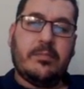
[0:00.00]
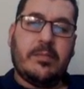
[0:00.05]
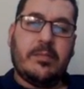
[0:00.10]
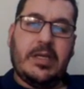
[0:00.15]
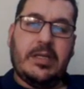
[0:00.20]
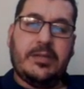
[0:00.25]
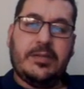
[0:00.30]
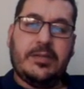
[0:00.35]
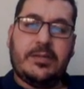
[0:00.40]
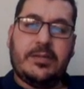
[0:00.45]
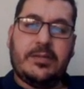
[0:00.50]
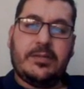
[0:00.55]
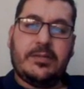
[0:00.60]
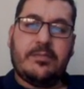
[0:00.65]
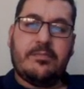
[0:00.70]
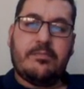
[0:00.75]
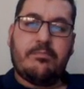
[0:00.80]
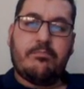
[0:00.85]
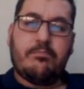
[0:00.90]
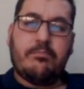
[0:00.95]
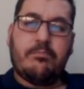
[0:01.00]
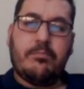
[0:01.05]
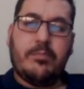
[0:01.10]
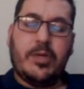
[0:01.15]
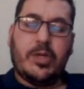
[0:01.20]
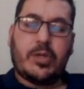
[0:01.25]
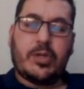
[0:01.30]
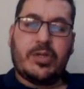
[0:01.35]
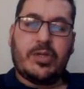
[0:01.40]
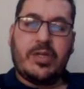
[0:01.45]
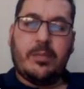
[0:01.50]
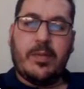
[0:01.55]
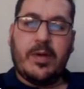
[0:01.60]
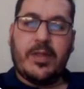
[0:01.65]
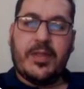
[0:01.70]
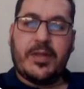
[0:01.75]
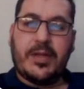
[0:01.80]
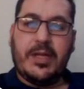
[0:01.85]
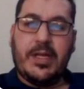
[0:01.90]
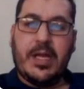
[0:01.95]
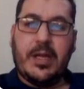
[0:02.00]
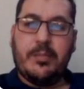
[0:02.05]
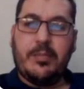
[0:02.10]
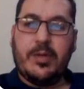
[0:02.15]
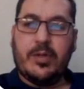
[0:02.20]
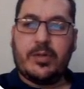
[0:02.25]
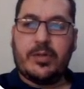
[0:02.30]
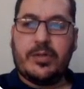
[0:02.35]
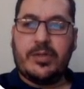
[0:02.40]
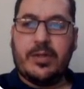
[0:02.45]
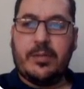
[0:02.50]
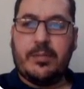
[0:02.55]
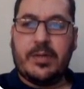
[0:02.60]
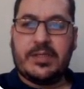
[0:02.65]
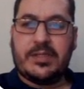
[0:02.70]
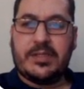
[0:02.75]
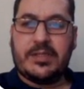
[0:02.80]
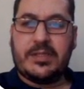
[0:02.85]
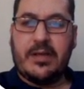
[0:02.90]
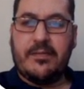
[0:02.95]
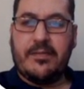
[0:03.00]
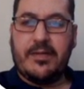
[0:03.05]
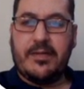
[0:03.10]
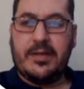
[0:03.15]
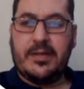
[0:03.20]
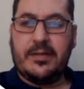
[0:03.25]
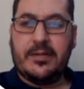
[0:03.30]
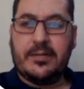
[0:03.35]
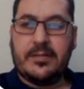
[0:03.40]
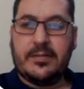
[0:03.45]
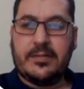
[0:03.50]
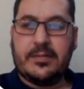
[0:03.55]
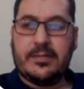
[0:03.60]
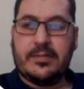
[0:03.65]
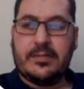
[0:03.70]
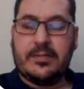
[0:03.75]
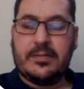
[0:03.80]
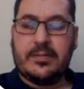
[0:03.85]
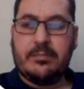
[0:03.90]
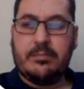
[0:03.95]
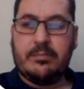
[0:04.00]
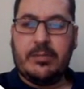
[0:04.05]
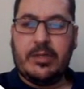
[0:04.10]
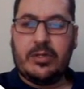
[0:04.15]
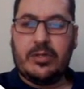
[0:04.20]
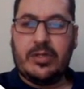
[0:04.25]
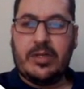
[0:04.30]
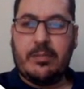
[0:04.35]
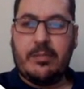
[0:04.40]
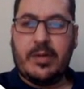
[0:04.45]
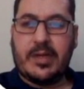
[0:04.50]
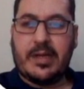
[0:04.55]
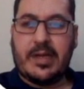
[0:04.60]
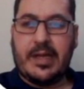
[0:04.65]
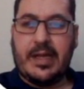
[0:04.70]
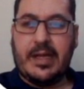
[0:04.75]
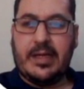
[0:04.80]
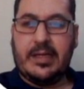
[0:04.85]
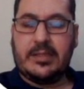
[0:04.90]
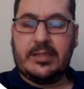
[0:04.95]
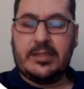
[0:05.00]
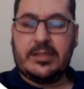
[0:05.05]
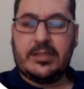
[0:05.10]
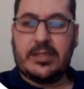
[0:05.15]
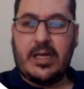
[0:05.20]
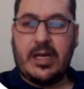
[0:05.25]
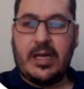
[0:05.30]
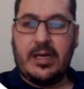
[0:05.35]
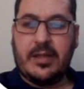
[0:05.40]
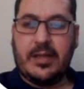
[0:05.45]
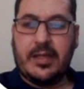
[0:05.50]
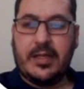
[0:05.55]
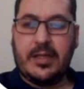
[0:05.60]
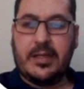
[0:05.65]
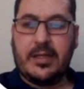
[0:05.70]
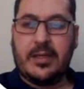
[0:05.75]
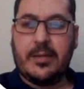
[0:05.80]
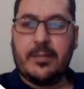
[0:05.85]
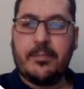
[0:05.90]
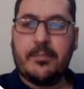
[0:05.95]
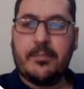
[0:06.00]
in period number 3 and period number 7, period number 8, I think.